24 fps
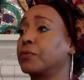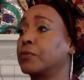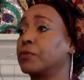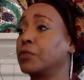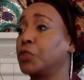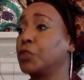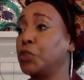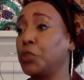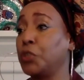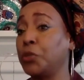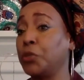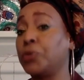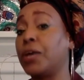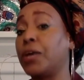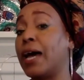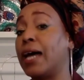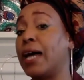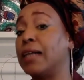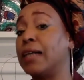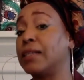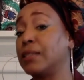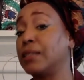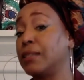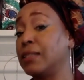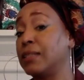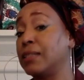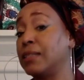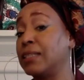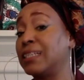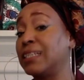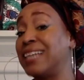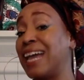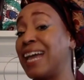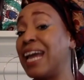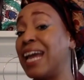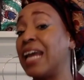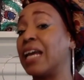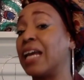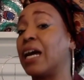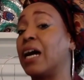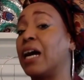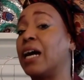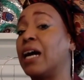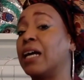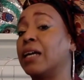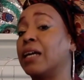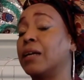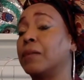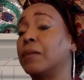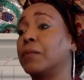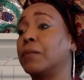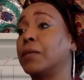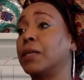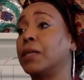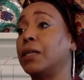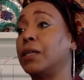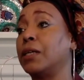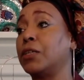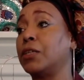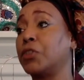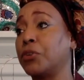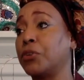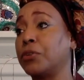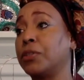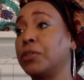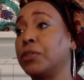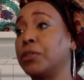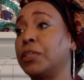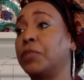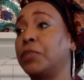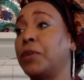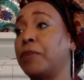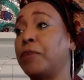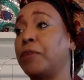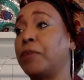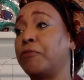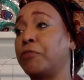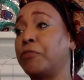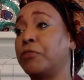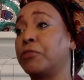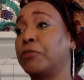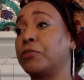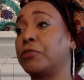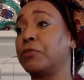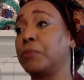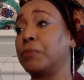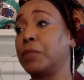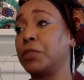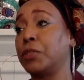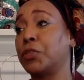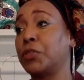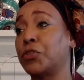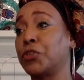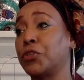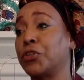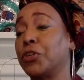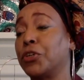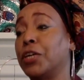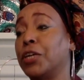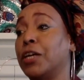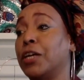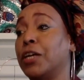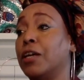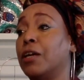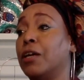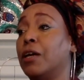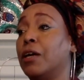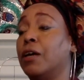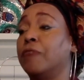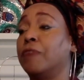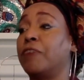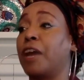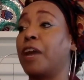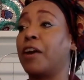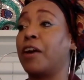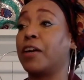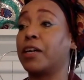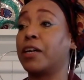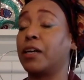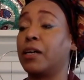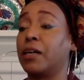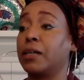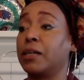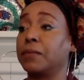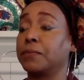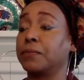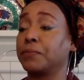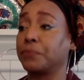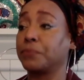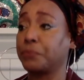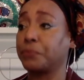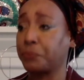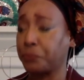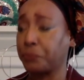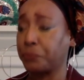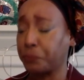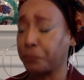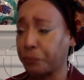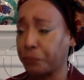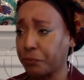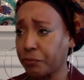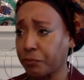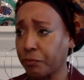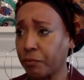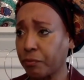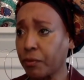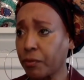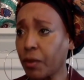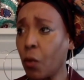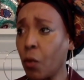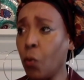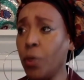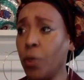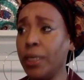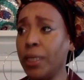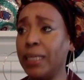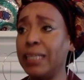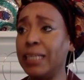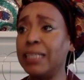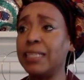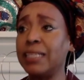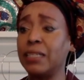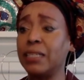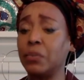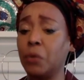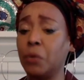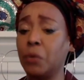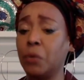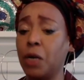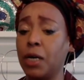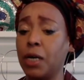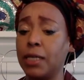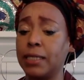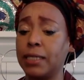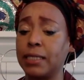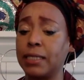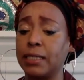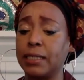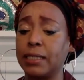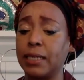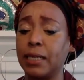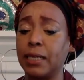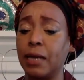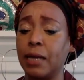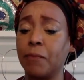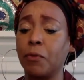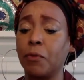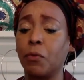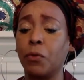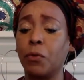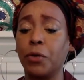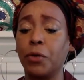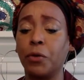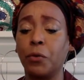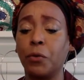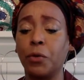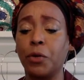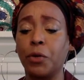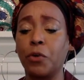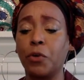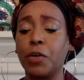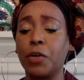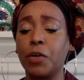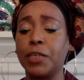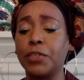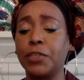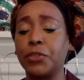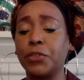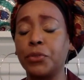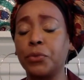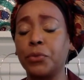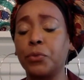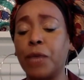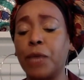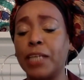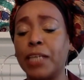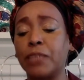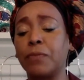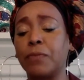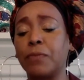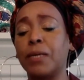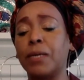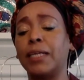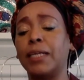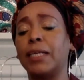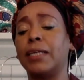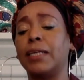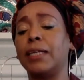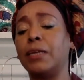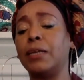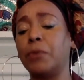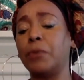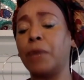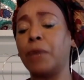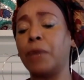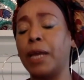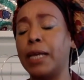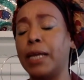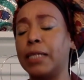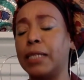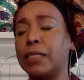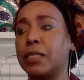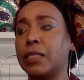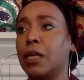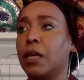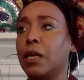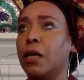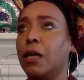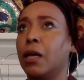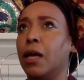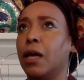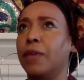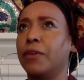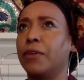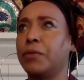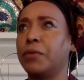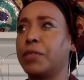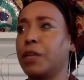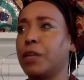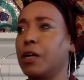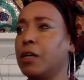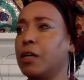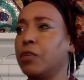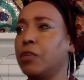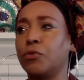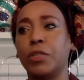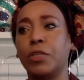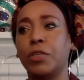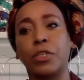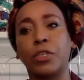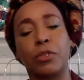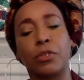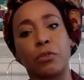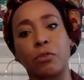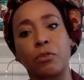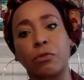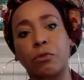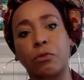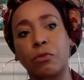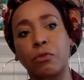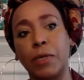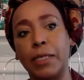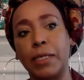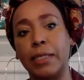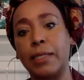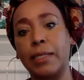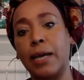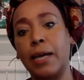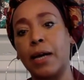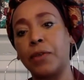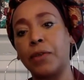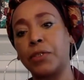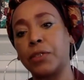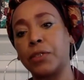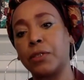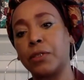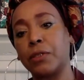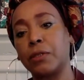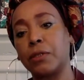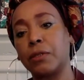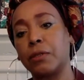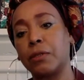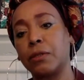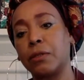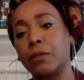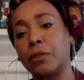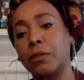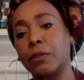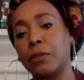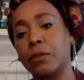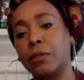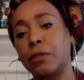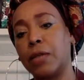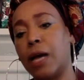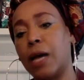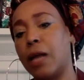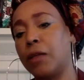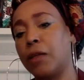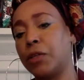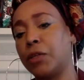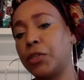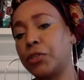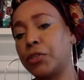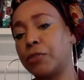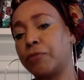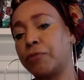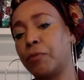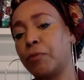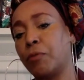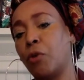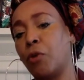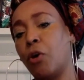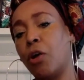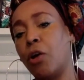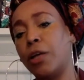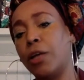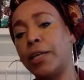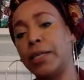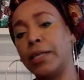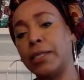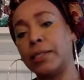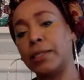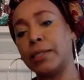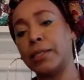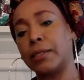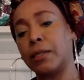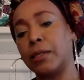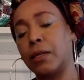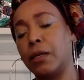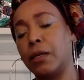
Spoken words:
to do that. And to this day, I am eternally grateful to Minister Farrakhan. What he did was, he said, we're going to raise money. And he raised, I think it was $120,000 from all his